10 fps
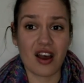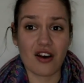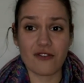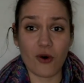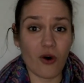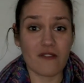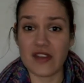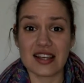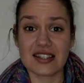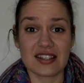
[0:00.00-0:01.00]
for
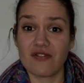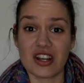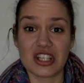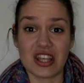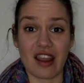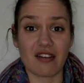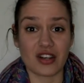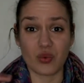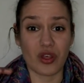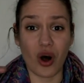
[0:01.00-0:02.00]
vegans and
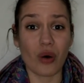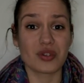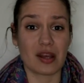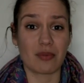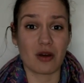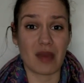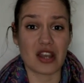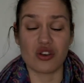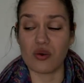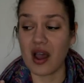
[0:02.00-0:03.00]
vegetarians with a whole separate
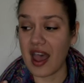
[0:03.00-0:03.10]
menu,